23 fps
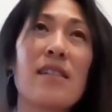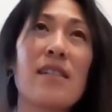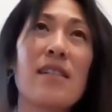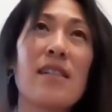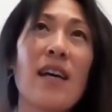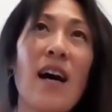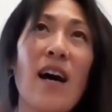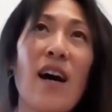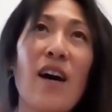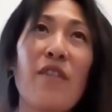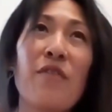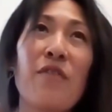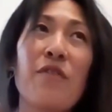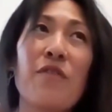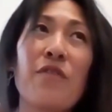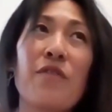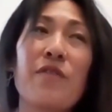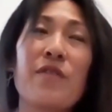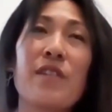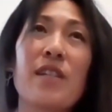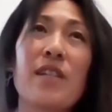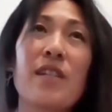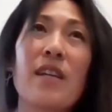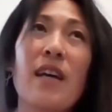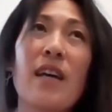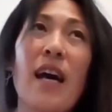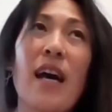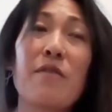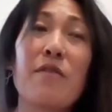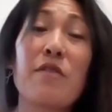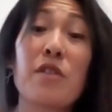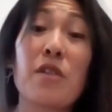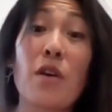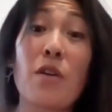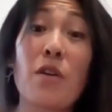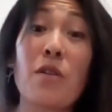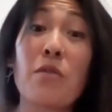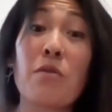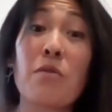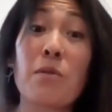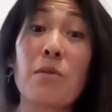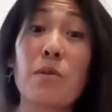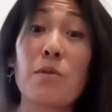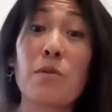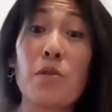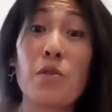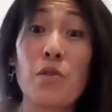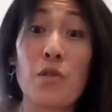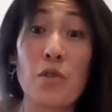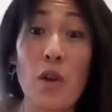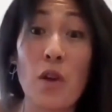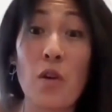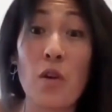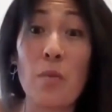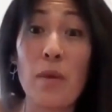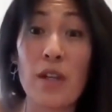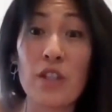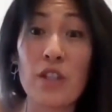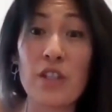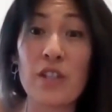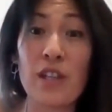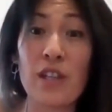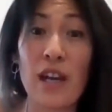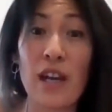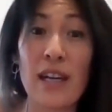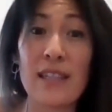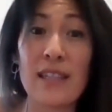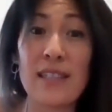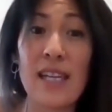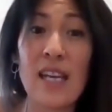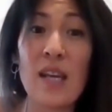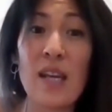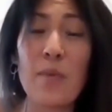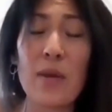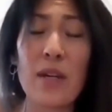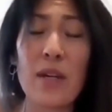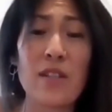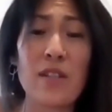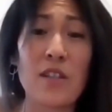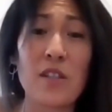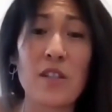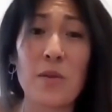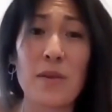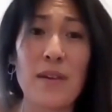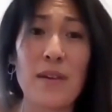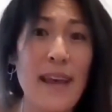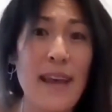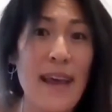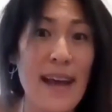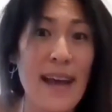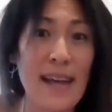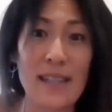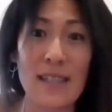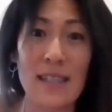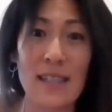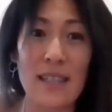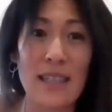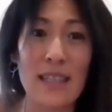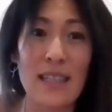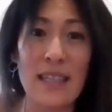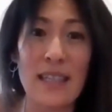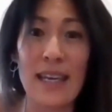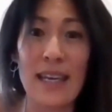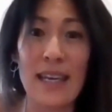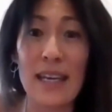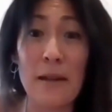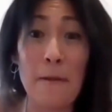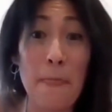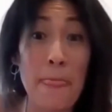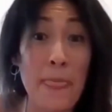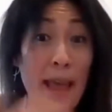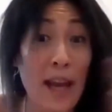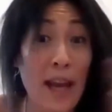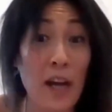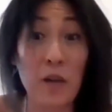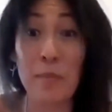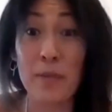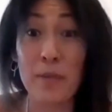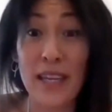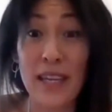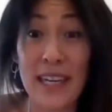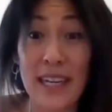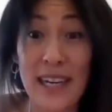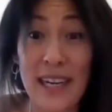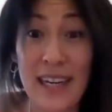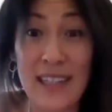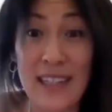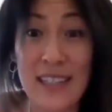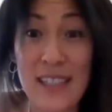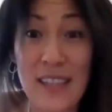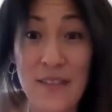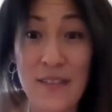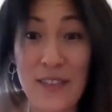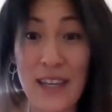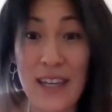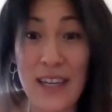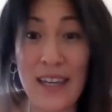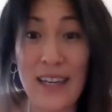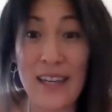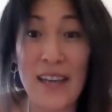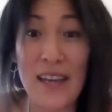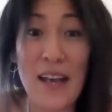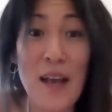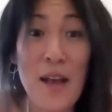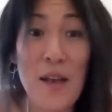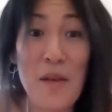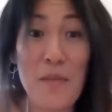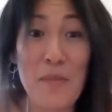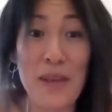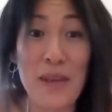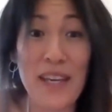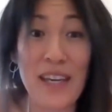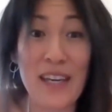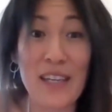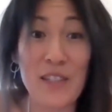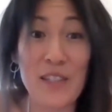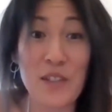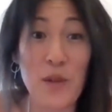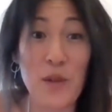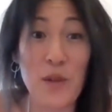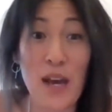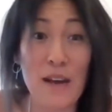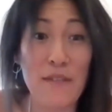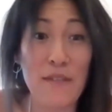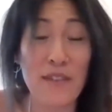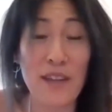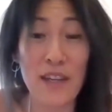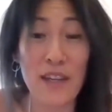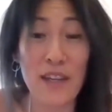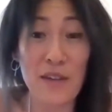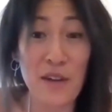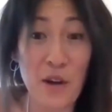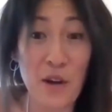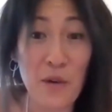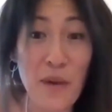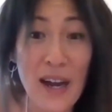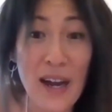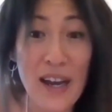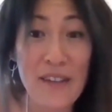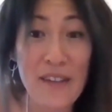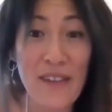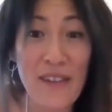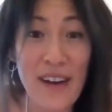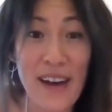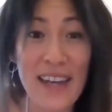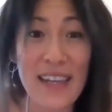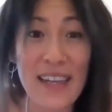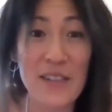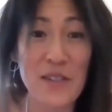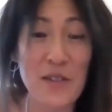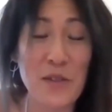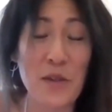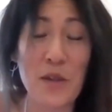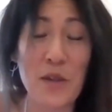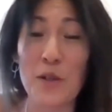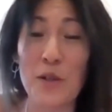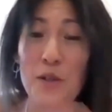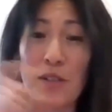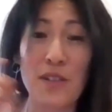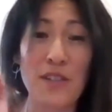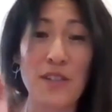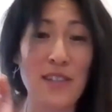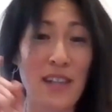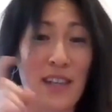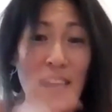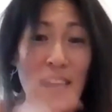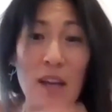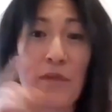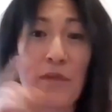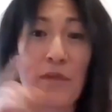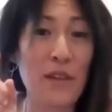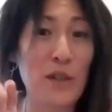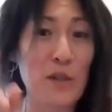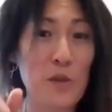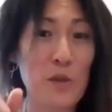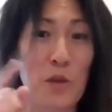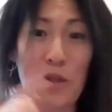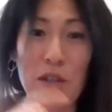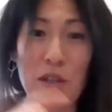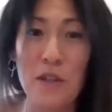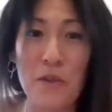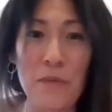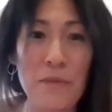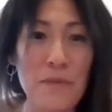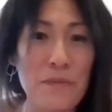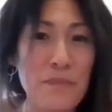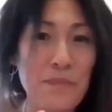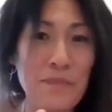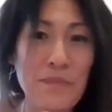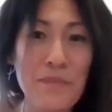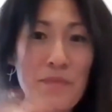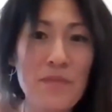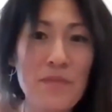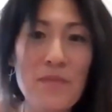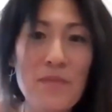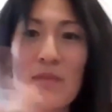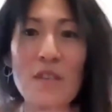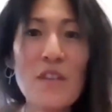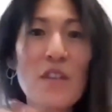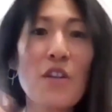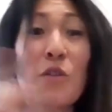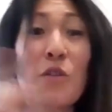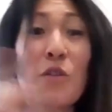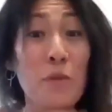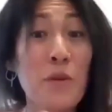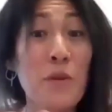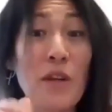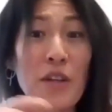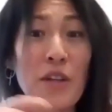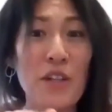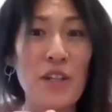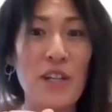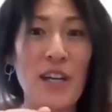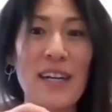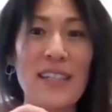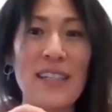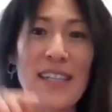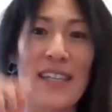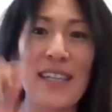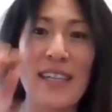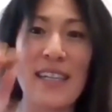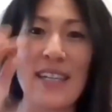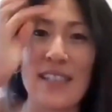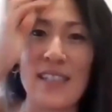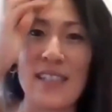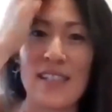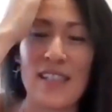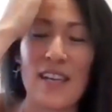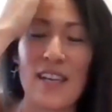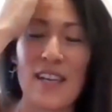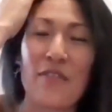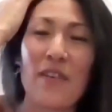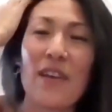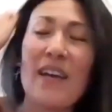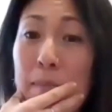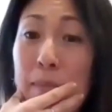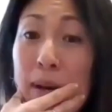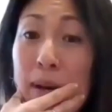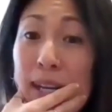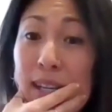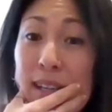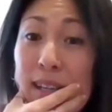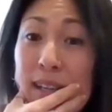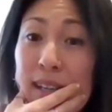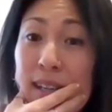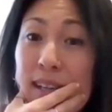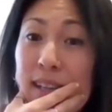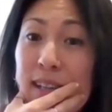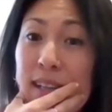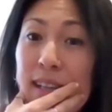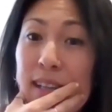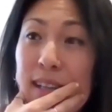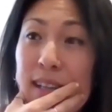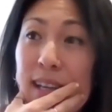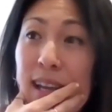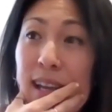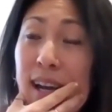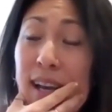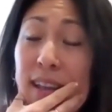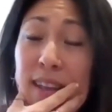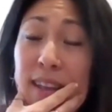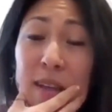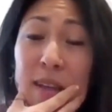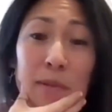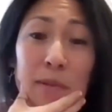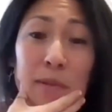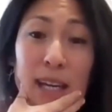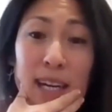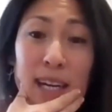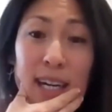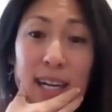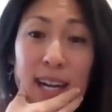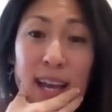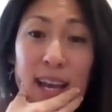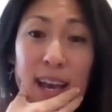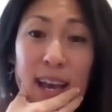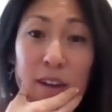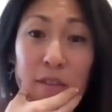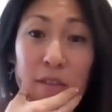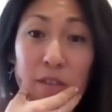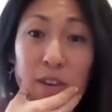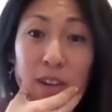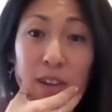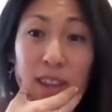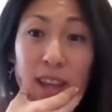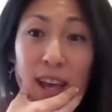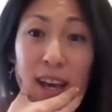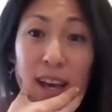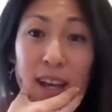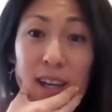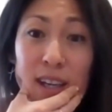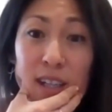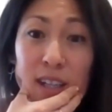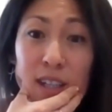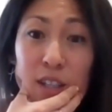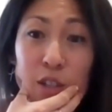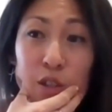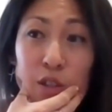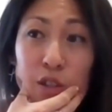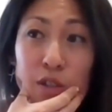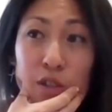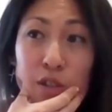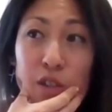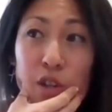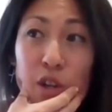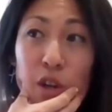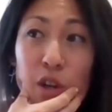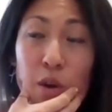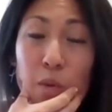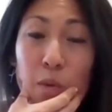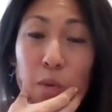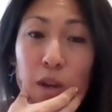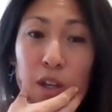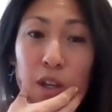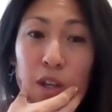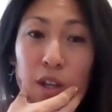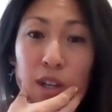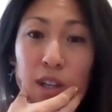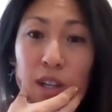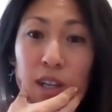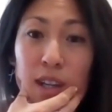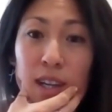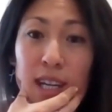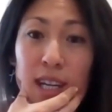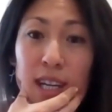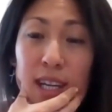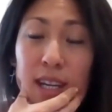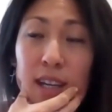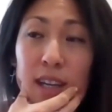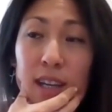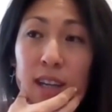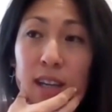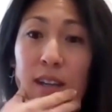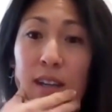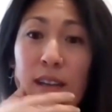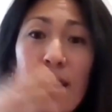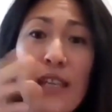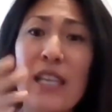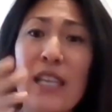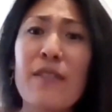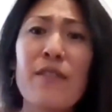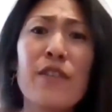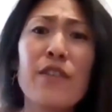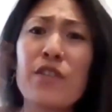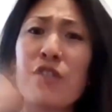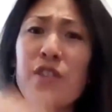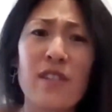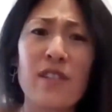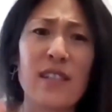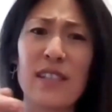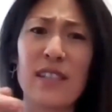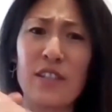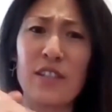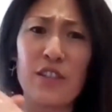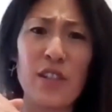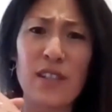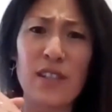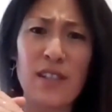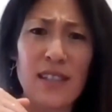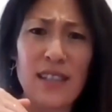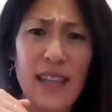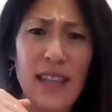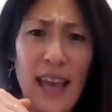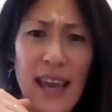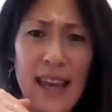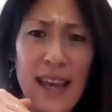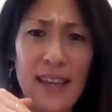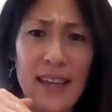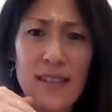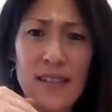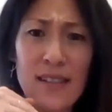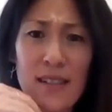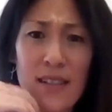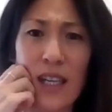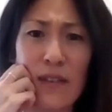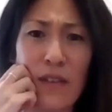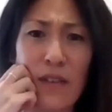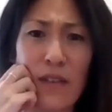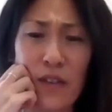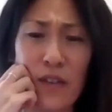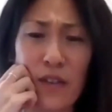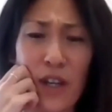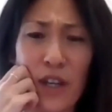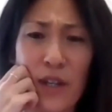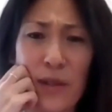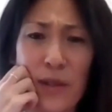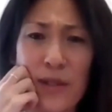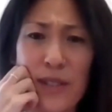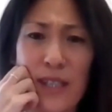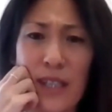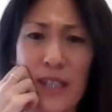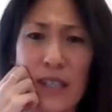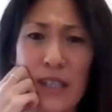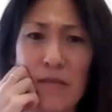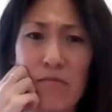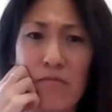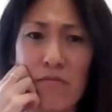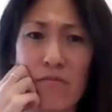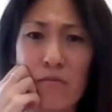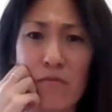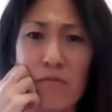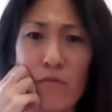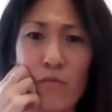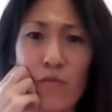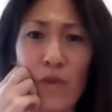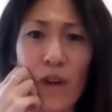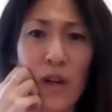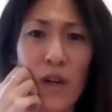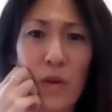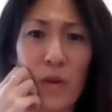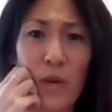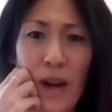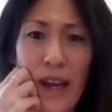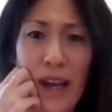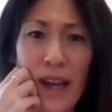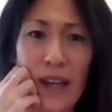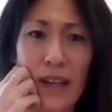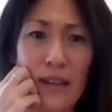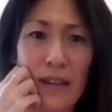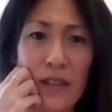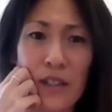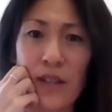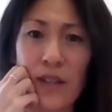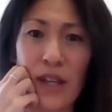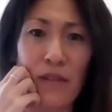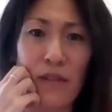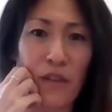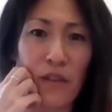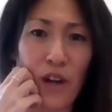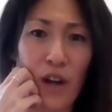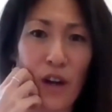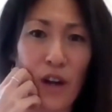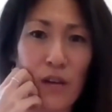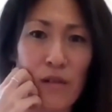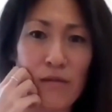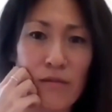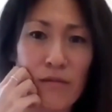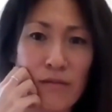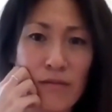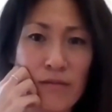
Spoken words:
tough to have to go through so much content, but it's also an excellent like airplane activity because you have like no Wi-Fi, and so you're just like kind of like sorting through all your content and stuff. But yeah, I think planning ahead for that, just to know what you're going to need, even just in case, even if you're not using it right away, you never know.